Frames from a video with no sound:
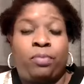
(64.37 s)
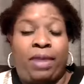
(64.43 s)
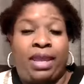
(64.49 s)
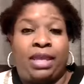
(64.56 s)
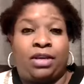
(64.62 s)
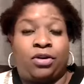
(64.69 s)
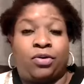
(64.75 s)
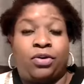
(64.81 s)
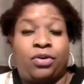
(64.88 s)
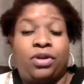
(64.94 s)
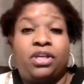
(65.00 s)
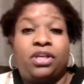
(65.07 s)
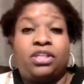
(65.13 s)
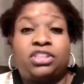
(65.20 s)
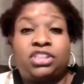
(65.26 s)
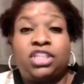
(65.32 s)
manner
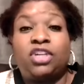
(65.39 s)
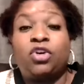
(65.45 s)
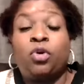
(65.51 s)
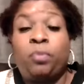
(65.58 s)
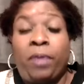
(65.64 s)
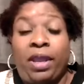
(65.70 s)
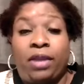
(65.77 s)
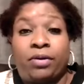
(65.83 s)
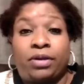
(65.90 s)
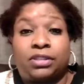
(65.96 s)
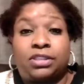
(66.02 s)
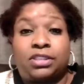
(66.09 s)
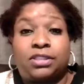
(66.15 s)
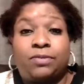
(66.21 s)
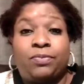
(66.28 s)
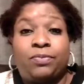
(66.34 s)
single
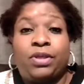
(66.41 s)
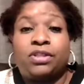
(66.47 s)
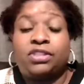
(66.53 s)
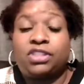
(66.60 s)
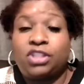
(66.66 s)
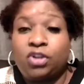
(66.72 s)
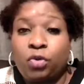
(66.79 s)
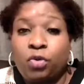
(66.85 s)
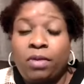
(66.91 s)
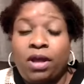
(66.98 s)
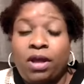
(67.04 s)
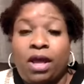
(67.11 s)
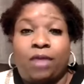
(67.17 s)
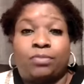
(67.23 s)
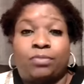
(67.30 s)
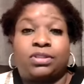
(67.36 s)
parents, single
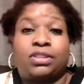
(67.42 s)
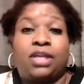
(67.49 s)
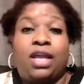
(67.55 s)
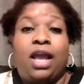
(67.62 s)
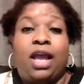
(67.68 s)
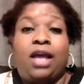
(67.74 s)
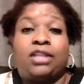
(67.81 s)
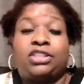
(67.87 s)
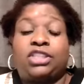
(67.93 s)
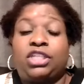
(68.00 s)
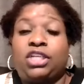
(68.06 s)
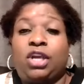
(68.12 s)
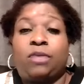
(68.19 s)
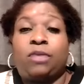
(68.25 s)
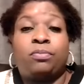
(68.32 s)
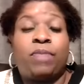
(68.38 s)
moms.
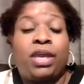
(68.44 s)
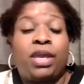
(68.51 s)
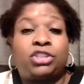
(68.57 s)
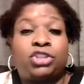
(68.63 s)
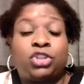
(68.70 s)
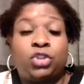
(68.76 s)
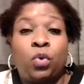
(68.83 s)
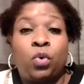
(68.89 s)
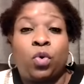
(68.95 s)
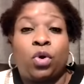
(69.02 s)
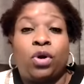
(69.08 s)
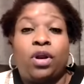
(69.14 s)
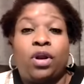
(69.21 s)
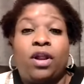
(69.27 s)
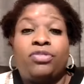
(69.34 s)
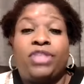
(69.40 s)
She made
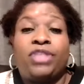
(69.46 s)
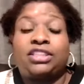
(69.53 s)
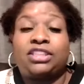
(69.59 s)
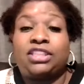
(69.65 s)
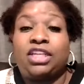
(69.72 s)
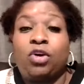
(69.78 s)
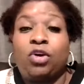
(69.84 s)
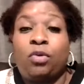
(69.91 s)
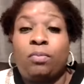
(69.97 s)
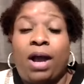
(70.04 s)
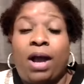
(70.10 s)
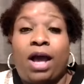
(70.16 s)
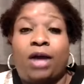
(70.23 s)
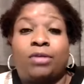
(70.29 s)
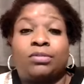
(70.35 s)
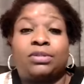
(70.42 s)
sure that single
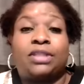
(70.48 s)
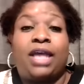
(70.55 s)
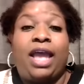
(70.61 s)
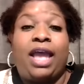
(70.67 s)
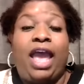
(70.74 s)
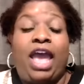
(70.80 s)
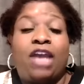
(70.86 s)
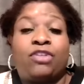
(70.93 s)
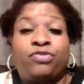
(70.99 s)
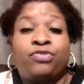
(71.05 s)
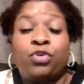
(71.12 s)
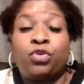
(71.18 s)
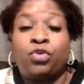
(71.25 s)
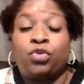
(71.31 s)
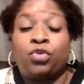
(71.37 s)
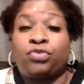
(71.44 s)
moms had
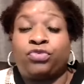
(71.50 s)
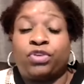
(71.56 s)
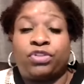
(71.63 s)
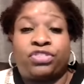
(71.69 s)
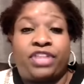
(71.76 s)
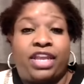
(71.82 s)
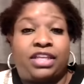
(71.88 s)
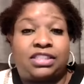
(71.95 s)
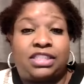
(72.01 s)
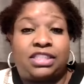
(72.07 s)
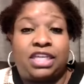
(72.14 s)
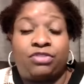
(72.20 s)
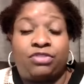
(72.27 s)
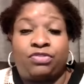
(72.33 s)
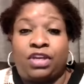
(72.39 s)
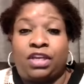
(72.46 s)
food for
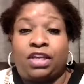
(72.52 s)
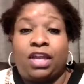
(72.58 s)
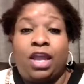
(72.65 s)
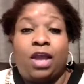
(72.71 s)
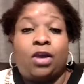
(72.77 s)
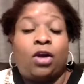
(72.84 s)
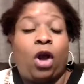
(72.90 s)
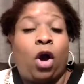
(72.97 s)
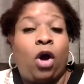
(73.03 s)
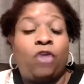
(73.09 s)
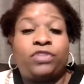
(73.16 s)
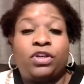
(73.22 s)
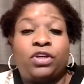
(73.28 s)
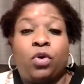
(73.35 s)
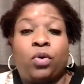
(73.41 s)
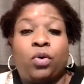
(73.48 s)
Thanksgiving,
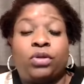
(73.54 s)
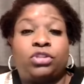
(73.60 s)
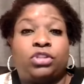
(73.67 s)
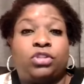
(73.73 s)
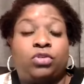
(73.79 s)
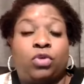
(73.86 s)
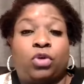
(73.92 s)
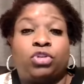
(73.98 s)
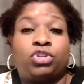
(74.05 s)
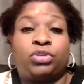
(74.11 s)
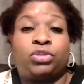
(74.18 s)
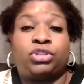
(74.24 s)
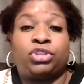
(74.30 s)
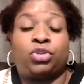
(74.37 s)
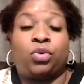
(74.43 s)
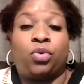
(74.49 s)
often going to the grocery
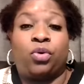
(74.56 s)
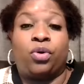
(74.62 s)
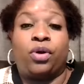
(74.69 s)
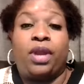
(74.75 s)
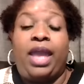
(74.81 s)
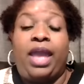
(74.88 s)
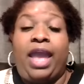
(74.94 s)
store